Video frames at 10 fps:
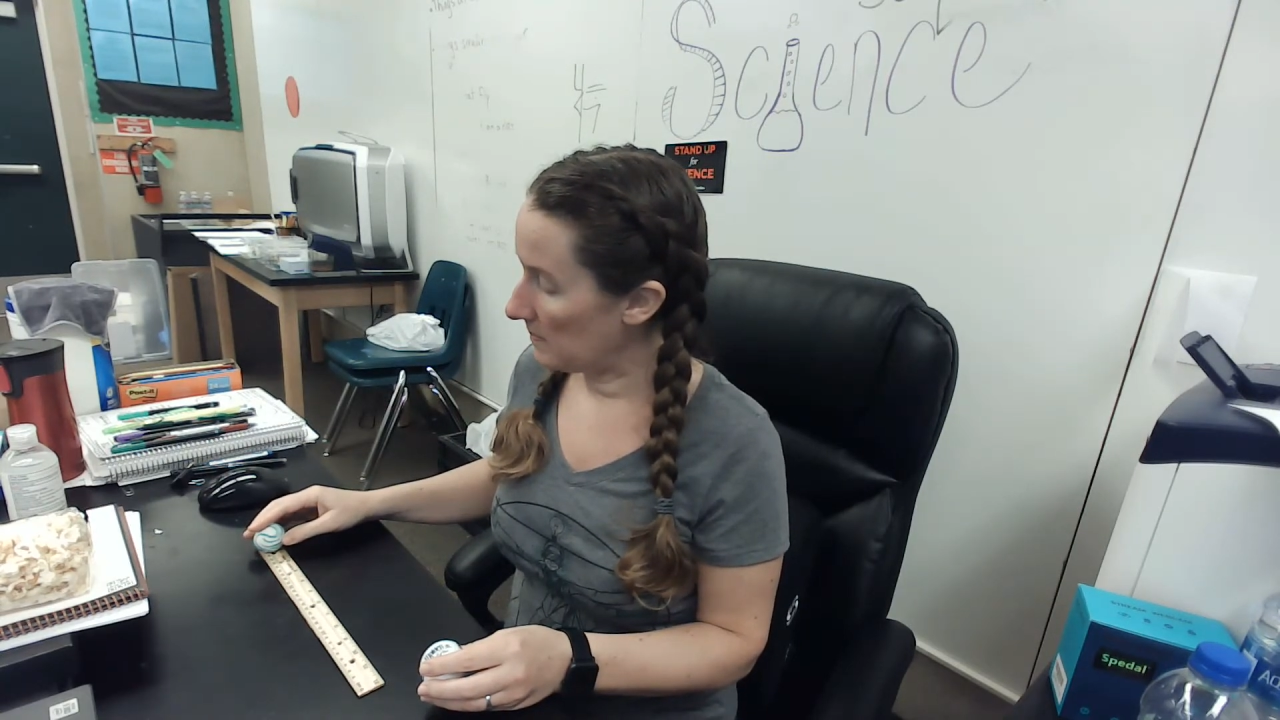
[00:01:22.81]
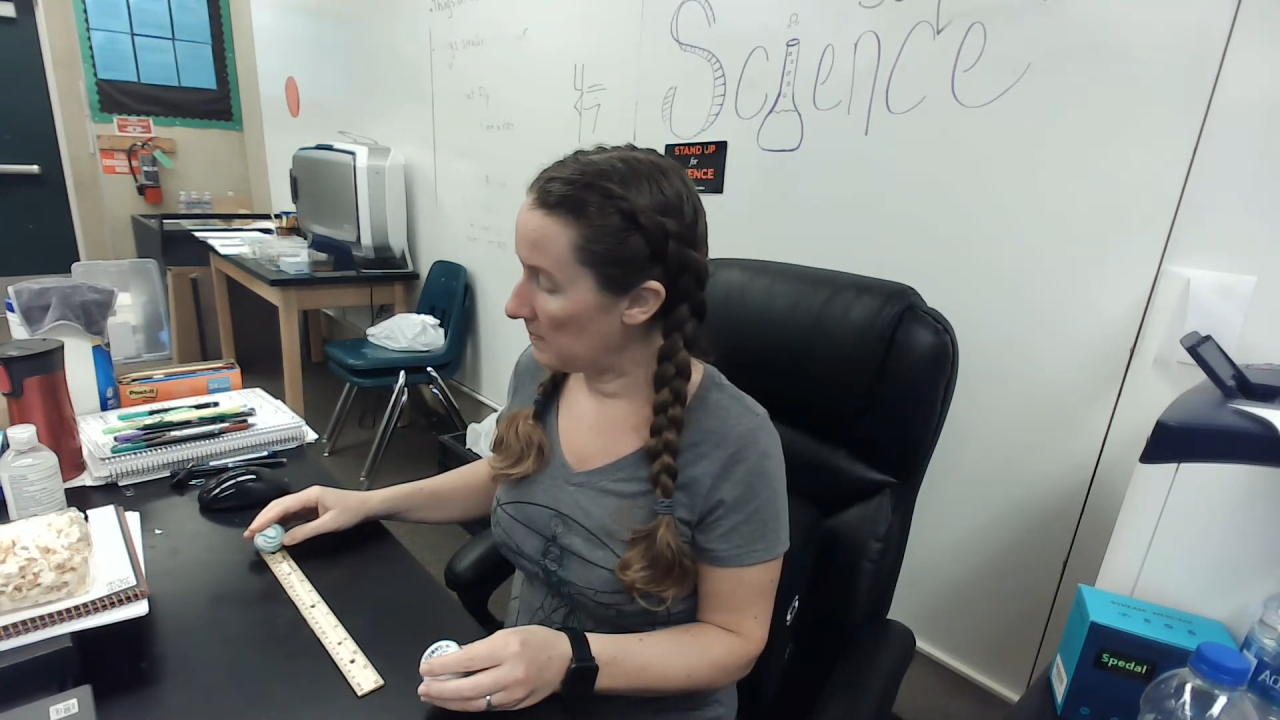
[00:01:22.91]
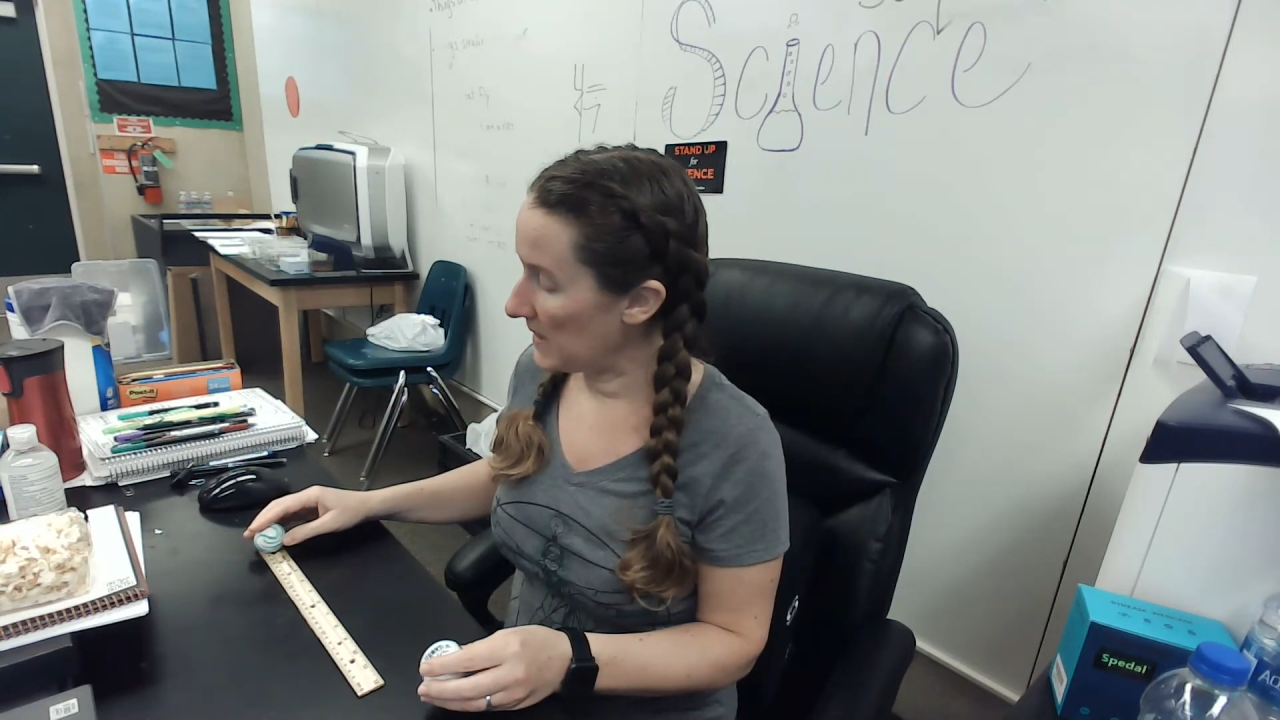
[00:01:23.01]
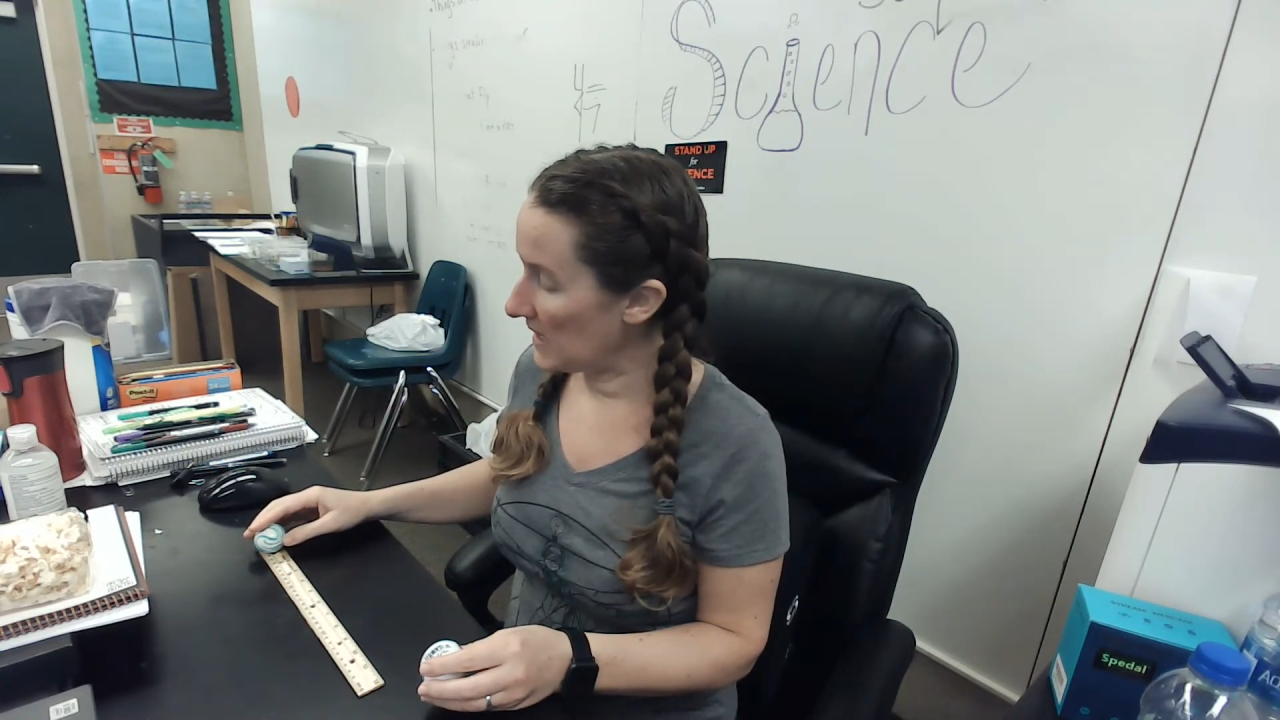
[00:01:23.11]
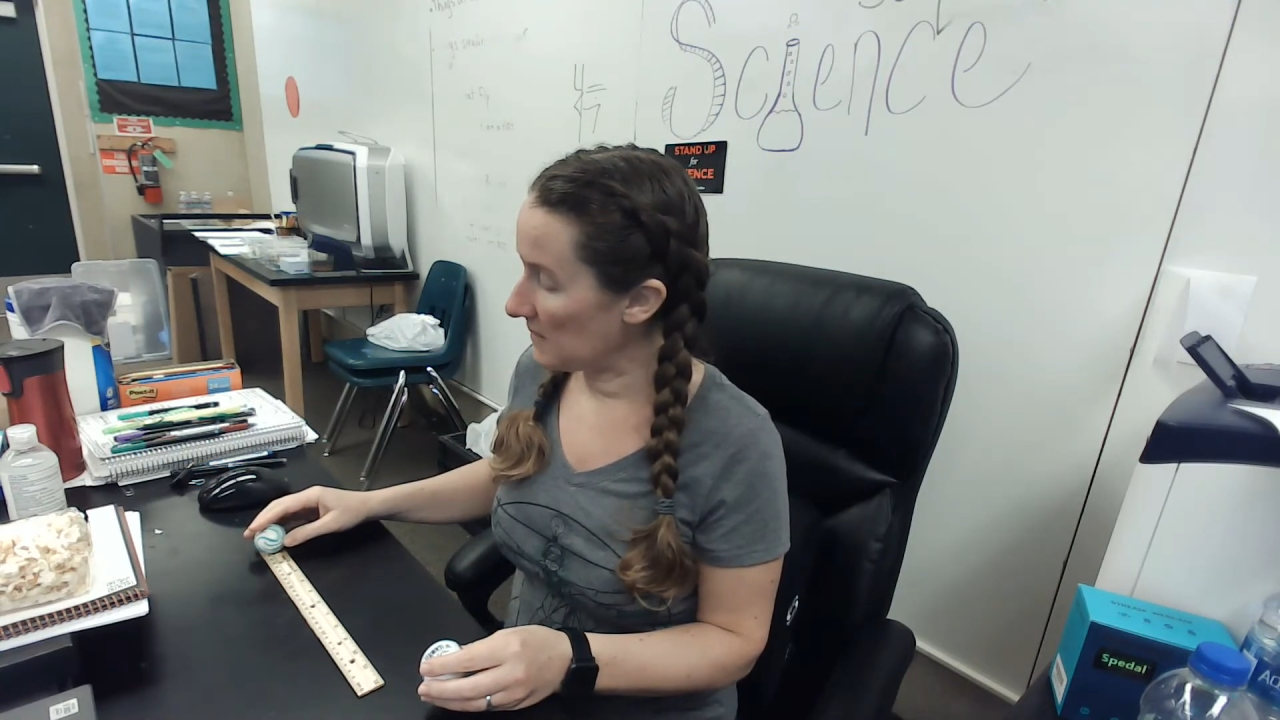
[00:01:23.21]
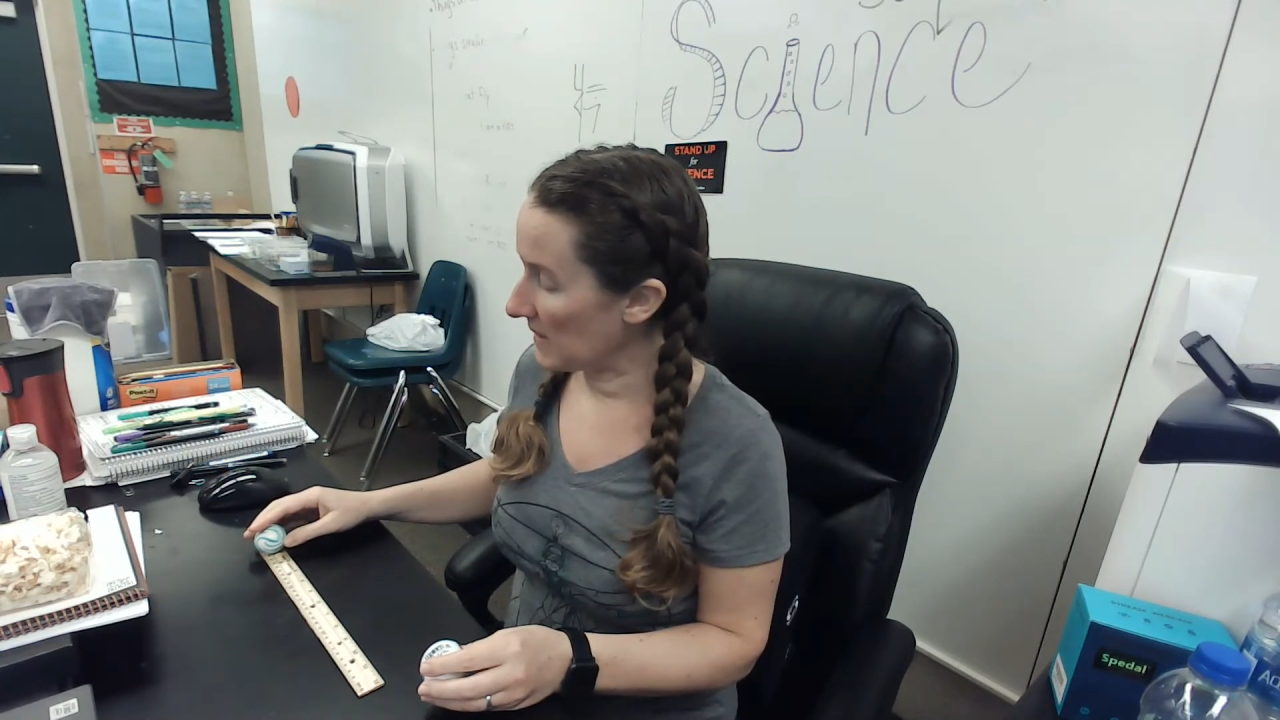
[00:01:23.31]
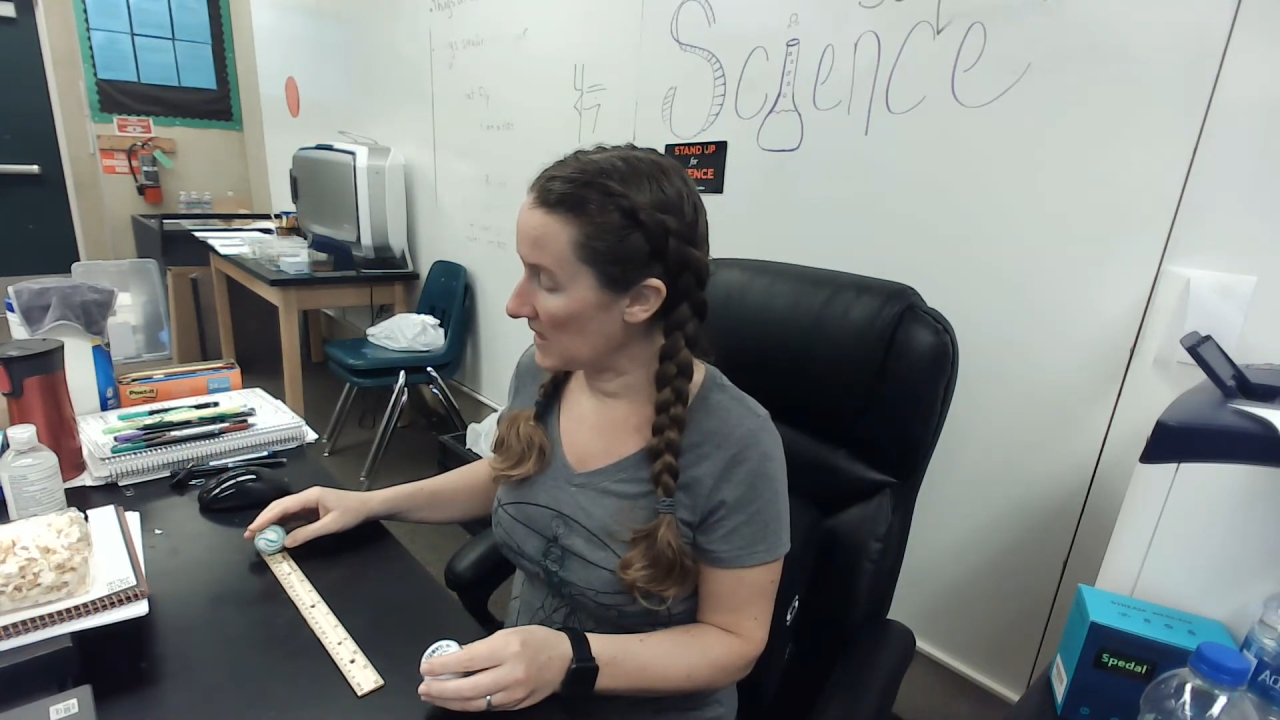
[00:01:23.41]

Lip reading: B, my